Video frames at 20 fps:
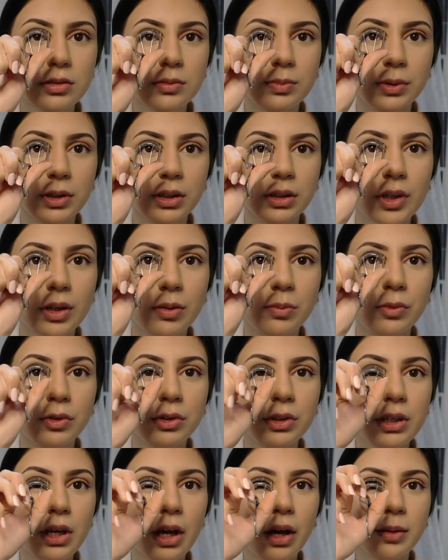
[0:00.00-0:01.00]
but I'm
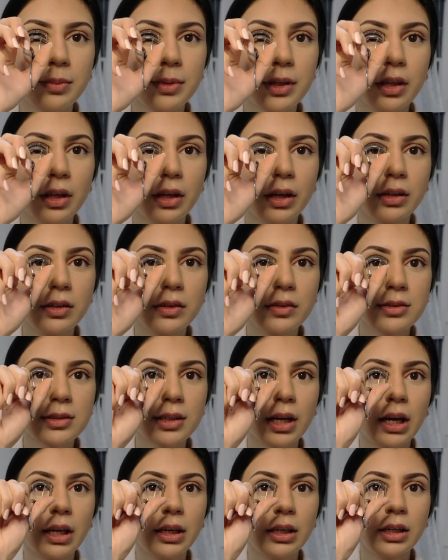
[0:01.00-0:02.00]
really happy that I
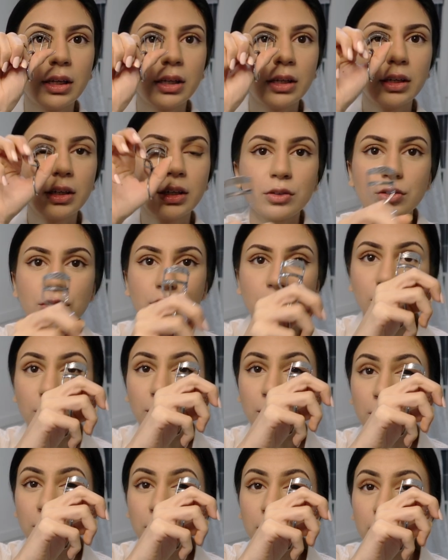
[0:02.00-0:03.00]
decided
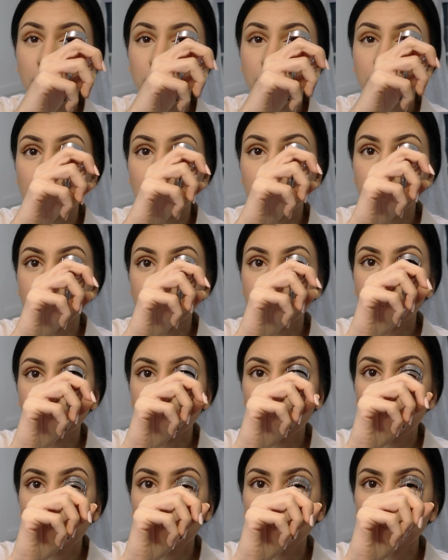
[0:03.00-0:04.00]
to come to
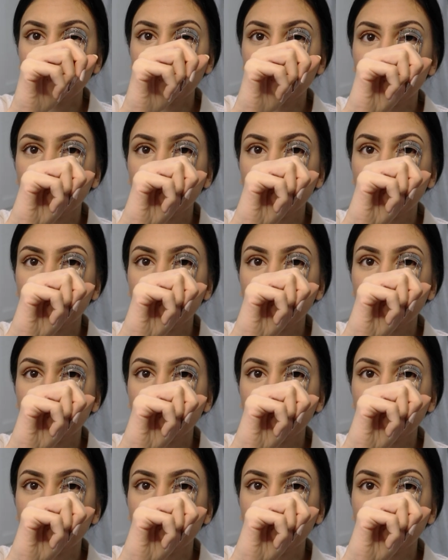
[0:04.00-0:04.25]
MAC.